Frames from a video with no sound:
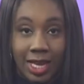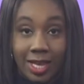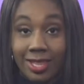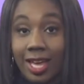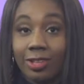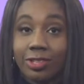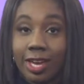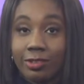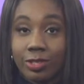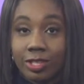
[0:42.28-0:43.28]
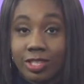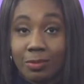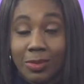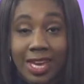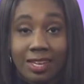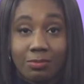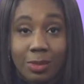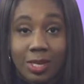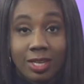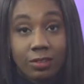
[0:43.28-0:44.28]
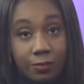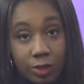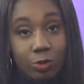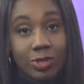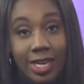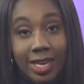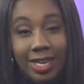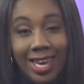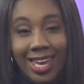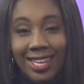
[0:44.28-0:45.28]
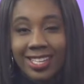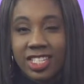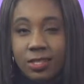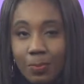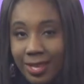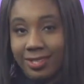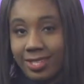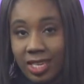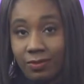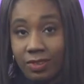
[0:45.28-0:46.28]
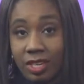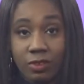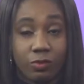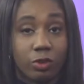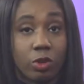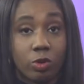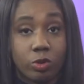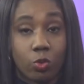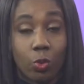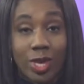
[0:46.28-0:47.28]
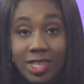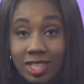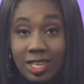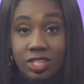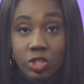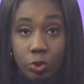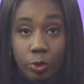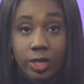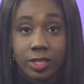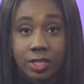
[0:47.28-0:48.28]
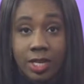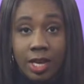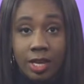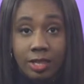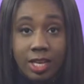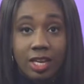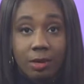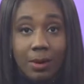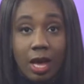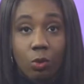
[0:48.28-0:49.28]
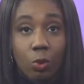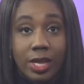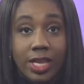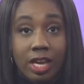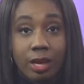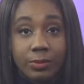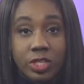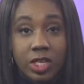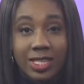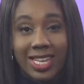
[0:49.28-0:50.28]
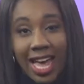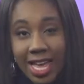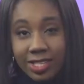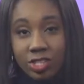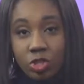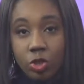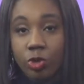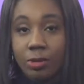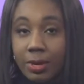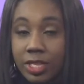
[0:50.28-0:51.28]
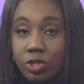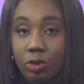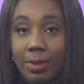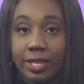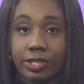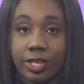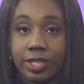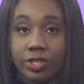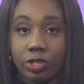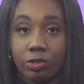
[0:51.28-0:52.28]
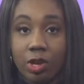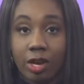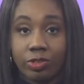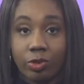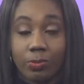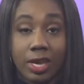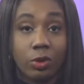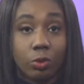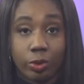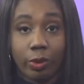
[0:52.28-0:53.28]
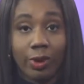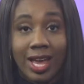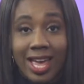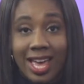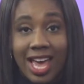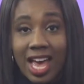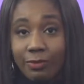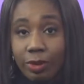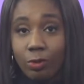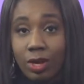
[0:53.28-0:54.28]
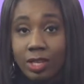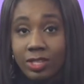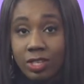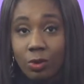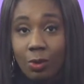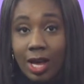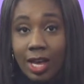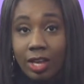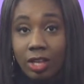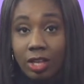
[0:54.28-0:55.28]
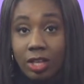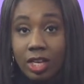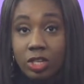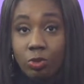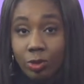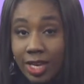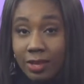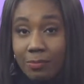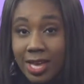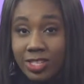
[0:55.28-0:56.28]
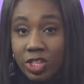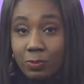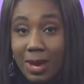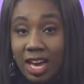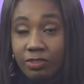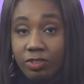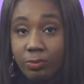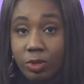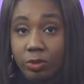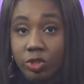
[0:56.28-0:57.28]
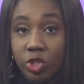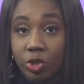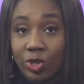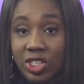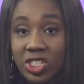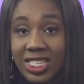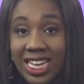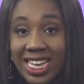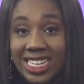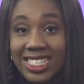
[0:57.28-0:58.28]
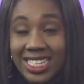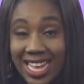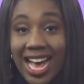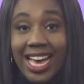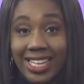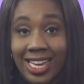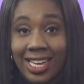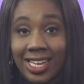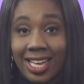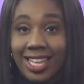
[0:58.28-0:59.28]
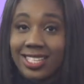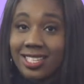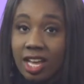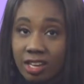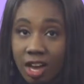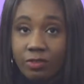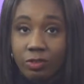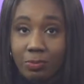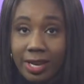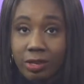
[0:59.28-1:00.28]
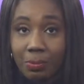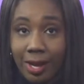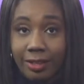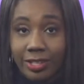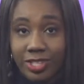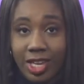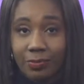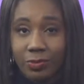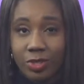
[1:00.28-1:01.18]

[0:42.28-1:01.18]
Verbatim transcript: The healthcare system can be confusing and expensive, even for those with insurance. Think about when it comes to tests, treatments, or medicines your doctor may order. Every once in a while, you'll get a message back from your insurance denied it's not covered by your policy.